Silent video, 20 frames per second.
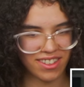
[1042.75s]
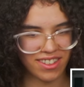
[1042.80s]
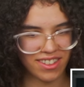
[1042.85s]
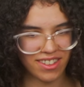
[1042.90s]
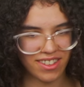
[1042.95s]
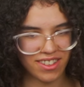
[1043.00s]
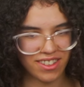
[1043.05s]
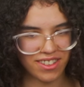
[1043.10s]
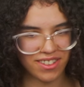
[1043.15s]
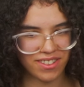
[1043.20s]

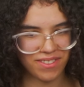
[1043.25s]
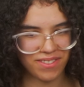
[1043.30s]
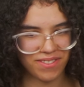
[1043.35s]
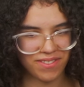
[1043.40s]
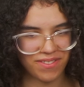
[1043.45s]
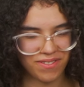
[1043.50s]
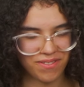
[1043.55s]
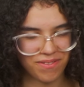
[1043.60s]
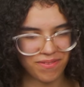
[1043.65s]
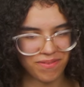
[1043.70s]

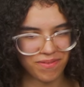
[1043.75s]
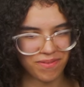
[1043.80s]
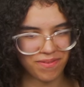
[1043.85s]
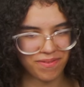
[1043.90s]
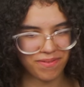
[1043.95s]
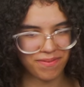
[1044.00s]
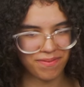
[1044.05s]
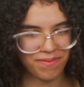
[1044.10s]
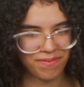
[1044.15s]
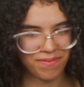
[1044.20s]

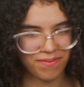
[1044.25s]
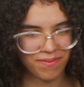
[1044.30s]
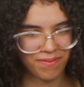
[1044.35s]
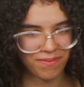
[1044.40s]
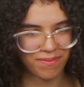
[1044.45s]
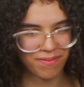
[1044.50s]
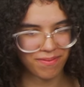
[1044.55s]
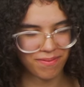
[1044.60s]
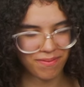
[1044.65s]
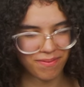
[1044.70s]

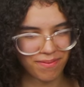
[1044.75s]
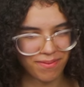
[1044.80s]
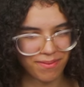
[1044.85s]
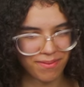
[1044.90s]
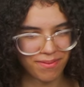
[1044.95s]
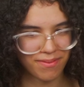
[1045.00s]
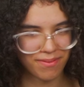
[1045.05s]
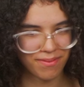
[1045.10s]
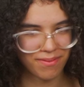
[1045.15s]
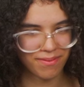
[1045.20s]

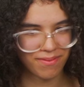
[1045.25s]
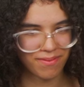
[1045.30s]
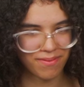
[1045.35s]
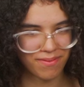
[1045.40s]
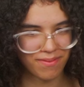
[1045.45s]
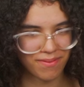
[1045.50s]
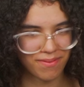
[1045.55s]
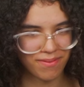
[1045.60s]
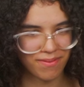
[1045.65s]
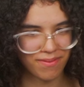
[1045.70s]

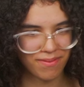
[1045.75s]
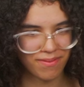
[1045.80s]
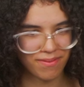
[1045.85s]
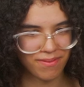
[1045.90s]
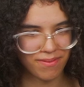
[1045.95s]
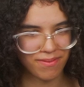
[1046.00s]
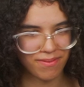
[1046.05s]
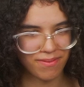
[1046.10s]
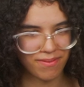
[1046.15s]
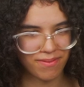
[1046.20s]

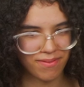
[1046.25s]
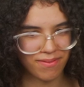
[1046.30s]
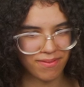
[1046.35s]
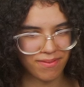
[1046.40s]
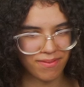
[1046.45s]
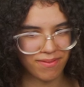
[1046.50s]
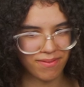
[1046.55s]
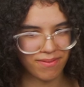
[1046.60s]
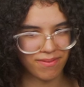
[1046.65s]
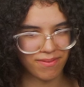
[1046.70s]

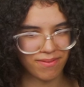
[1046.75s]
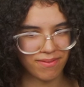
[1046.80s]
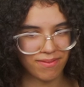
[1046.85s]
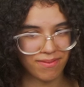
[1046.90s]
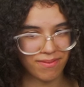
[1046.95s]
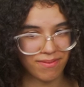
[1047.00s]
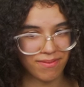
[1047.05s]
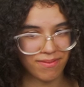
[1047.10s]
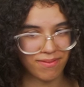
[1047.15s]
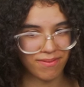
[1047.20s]

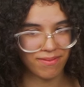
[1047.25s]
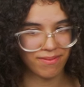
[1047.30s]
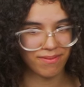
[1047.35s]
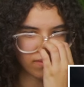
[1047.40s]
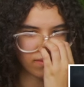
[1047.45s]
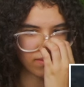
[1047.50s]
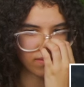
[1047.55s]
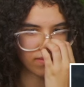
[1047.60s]
No words are spoken by the person on screen.